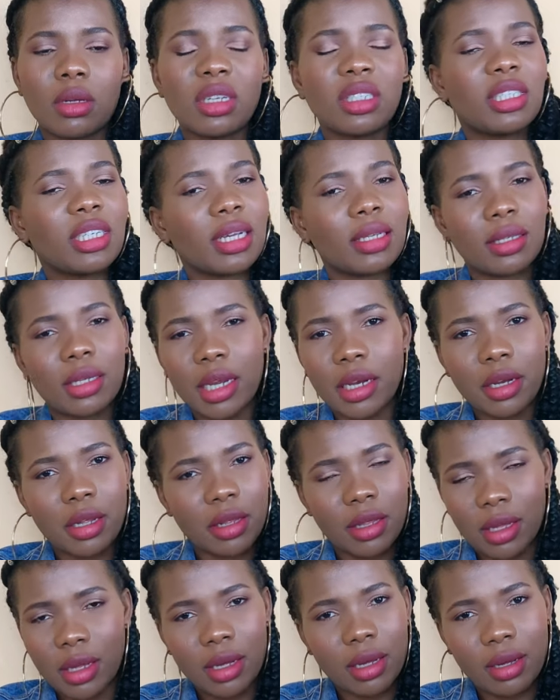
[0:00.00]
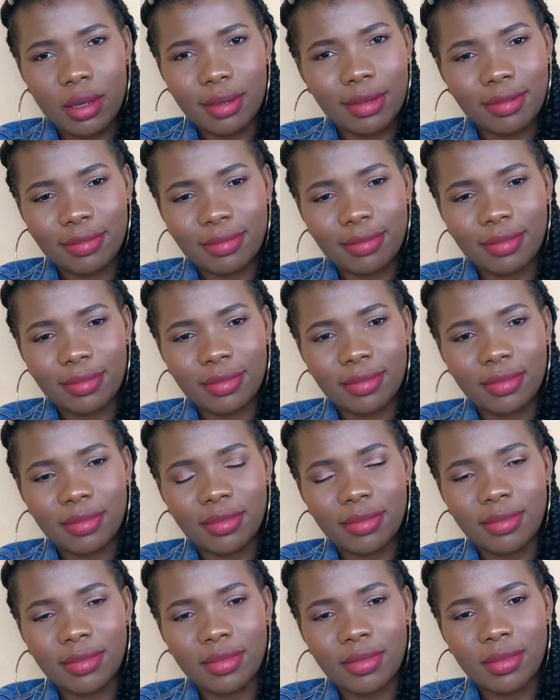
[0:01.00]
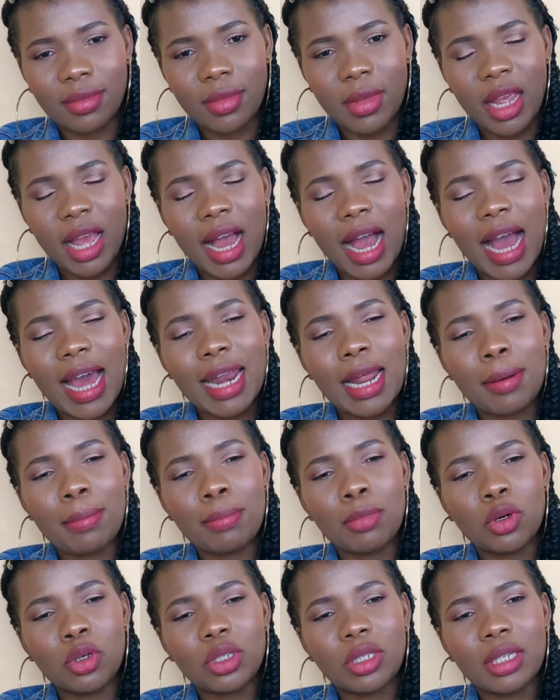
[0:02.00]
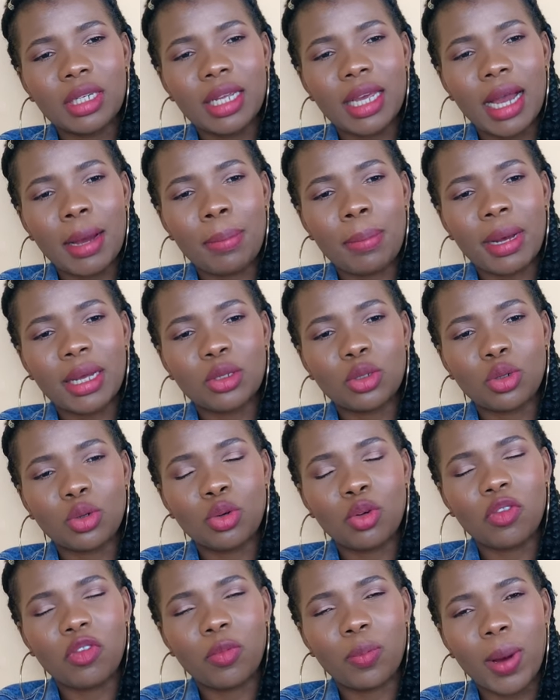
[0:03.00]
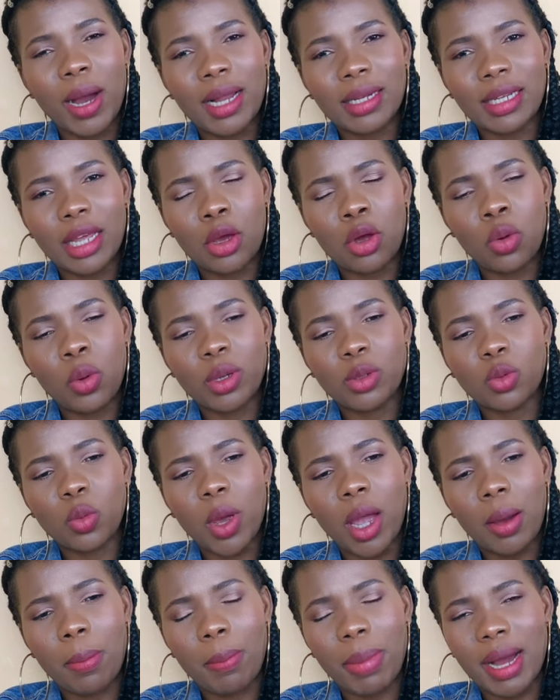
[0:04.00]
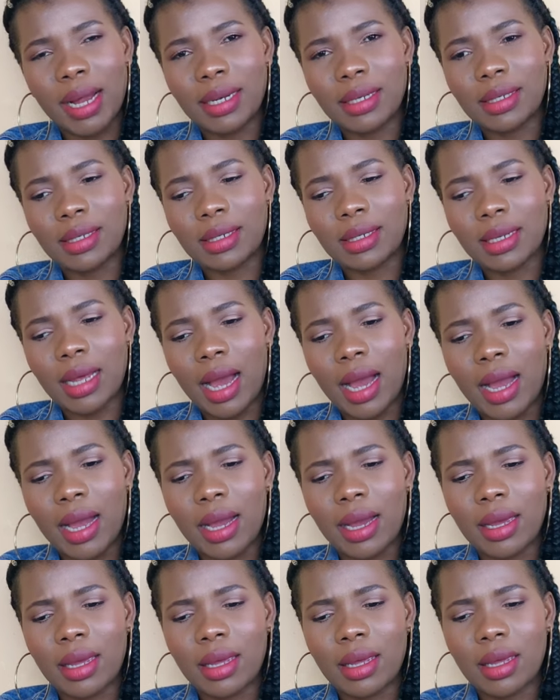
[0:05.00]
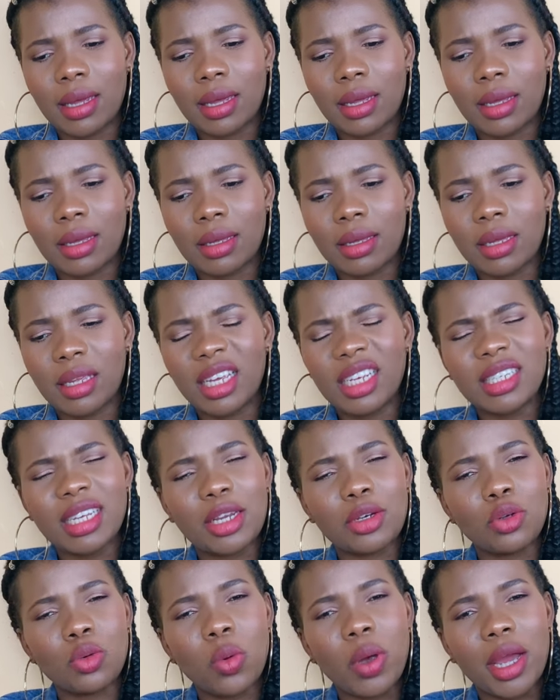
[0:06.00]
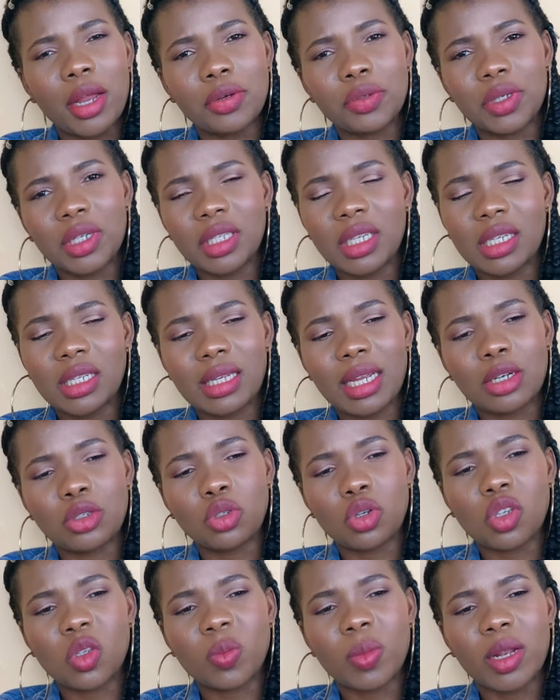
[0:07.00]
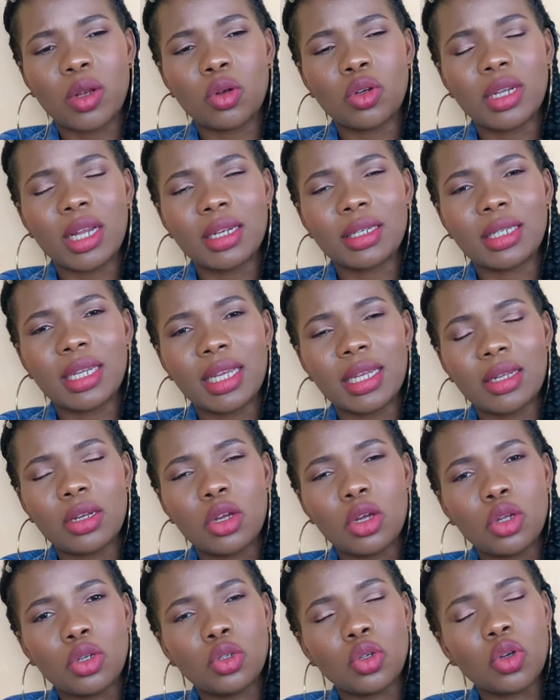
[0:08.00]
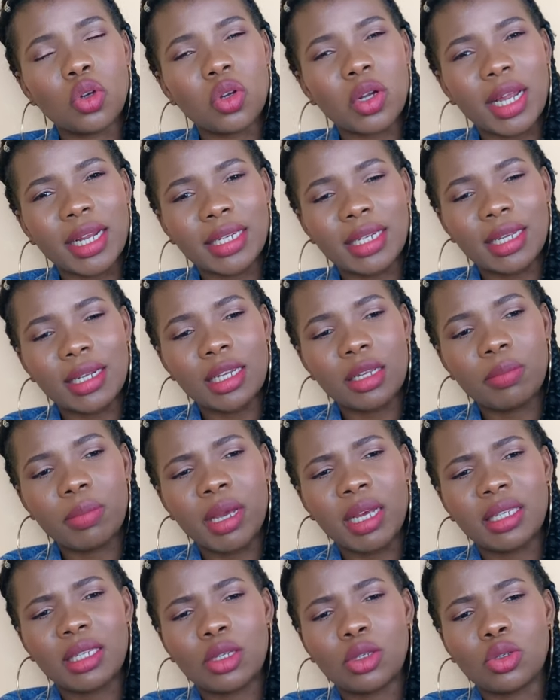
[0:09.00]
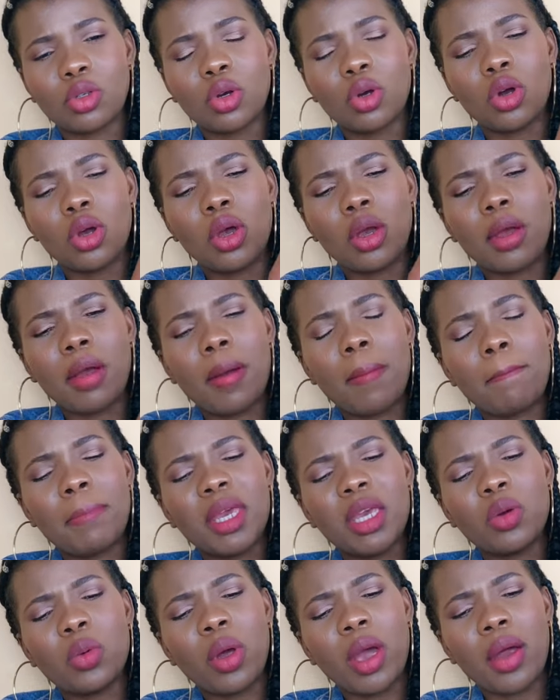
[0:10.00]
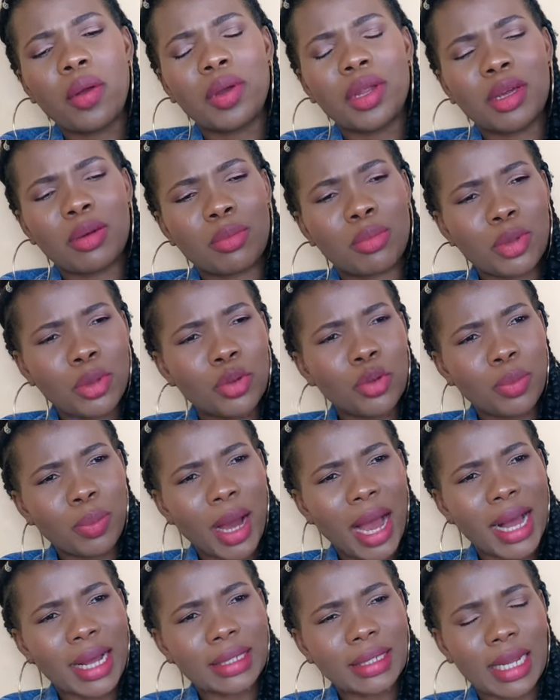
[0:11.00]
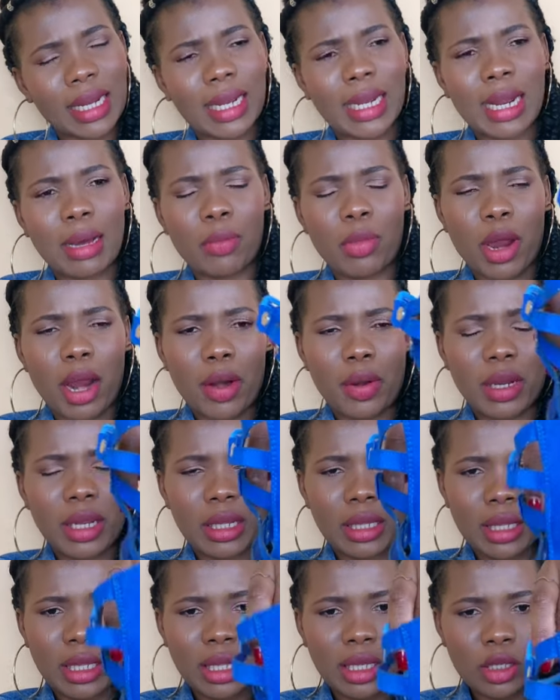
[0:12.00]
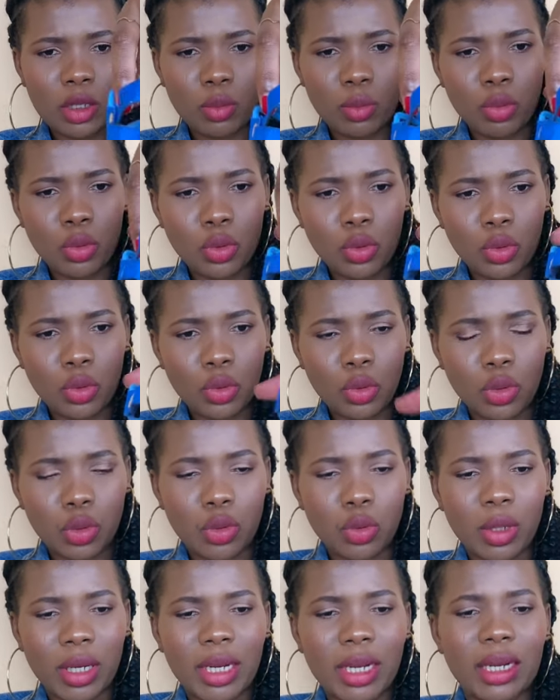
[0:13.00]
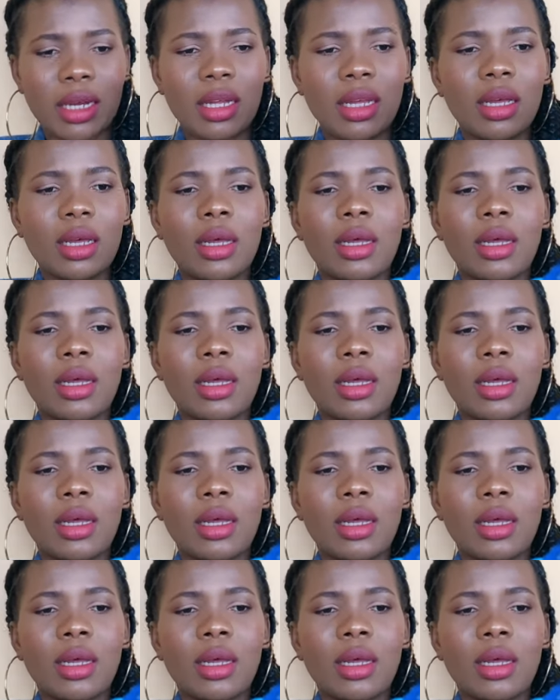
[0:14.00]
just anything. And I'm mostly a person of pants. I always wear pants. I do wear dresses and shorts, but not on a daily basis. So me wearing blue pants and then I'm wearing this blue shoe, and then